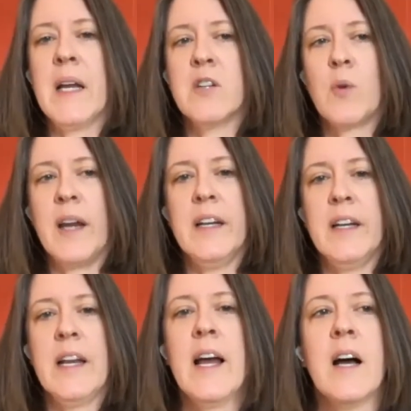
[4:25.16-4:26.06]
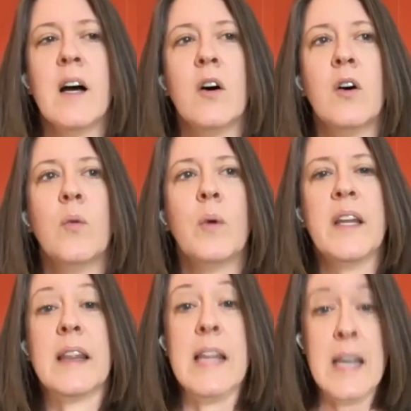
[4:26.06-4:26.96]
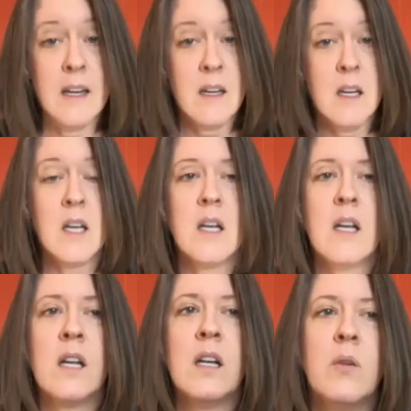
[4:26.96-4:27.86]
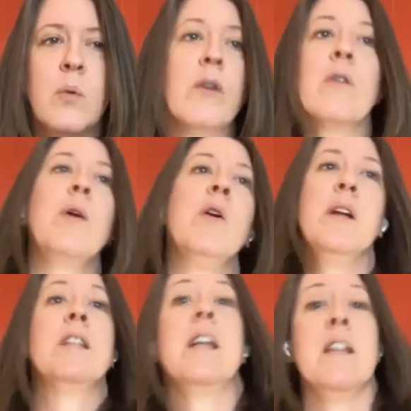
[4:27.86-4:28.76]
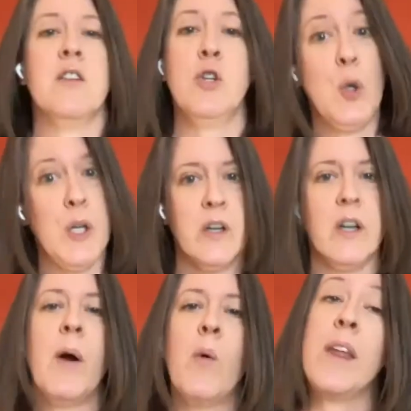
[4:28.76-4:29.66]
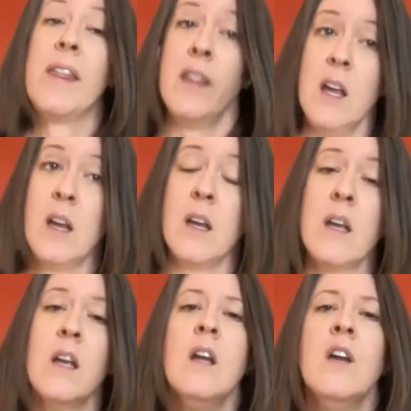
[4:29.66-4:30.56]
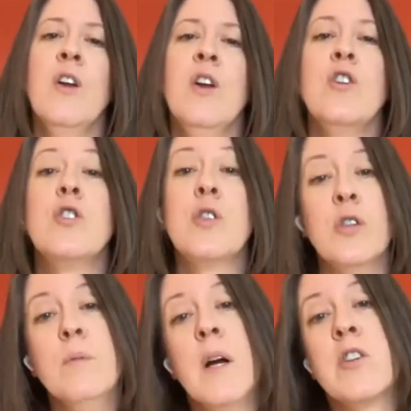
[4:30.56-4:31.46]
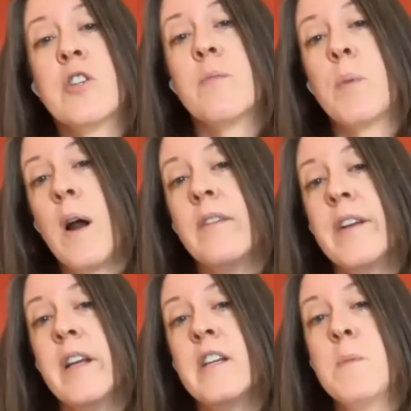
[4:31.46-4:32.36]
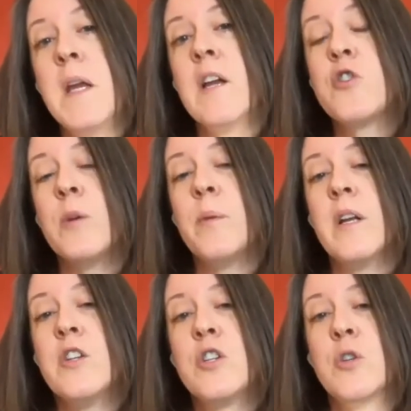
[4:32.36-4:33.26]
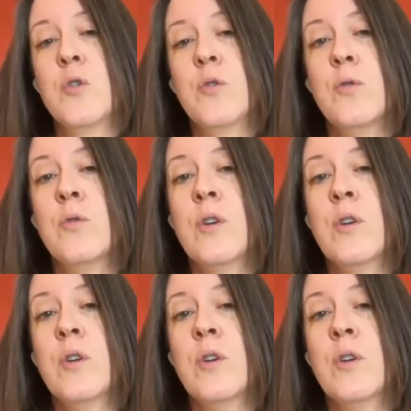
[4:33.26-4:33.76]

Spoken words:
right now we think, we don't want to say this too clearly, but we think too much profit is being attributed to,